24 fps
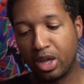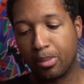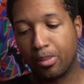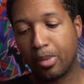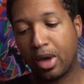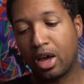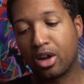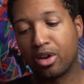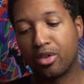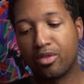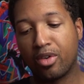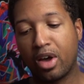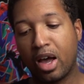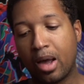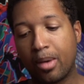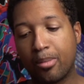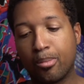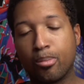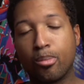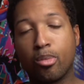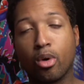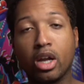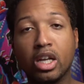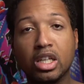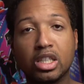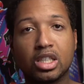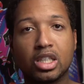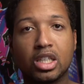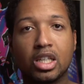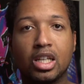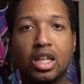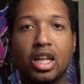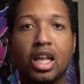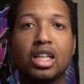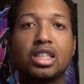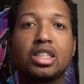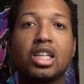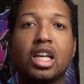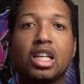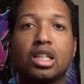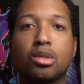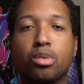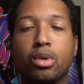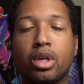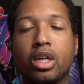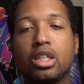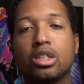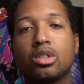the amount of vibration that
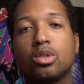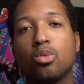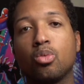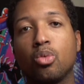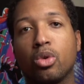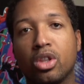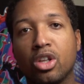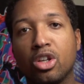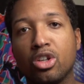takes place